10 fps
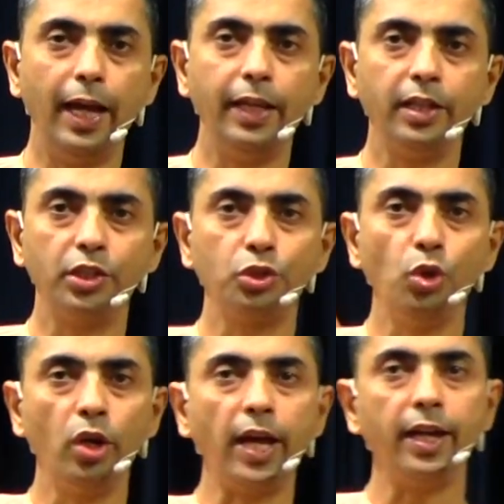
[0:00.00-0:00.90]
And there
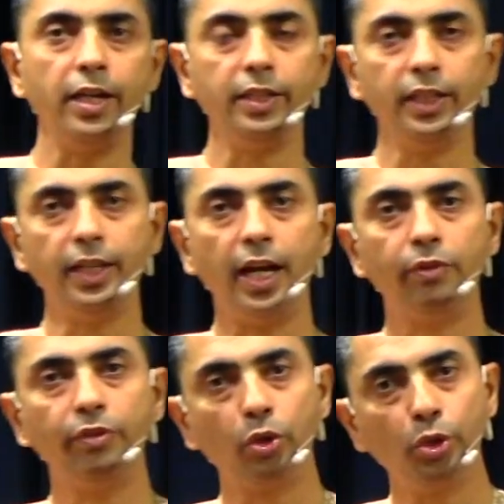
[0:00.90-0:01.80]
is no guarantee
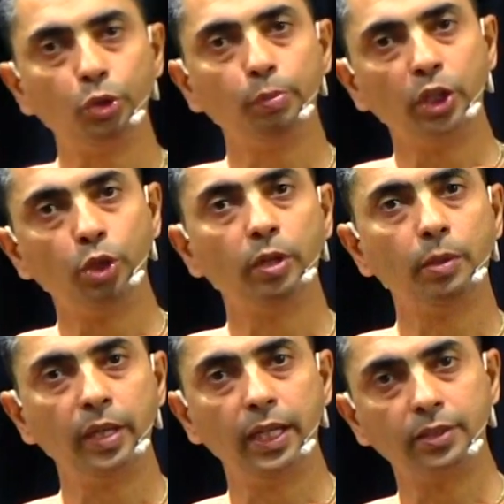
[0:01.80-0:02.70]
that we are going to be
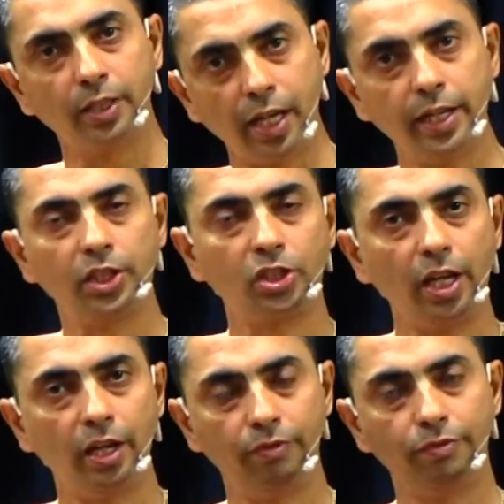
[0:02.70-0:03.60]
human beings in our
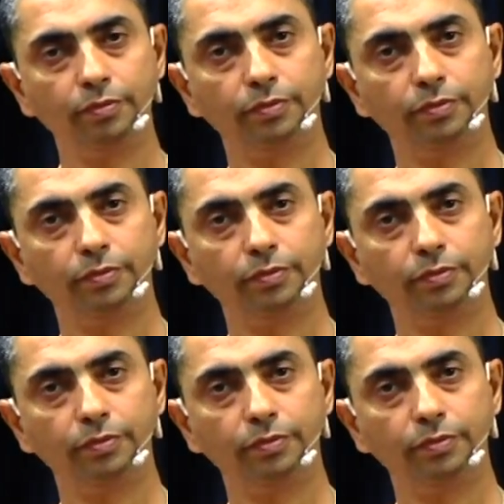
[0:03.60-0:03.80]
next life.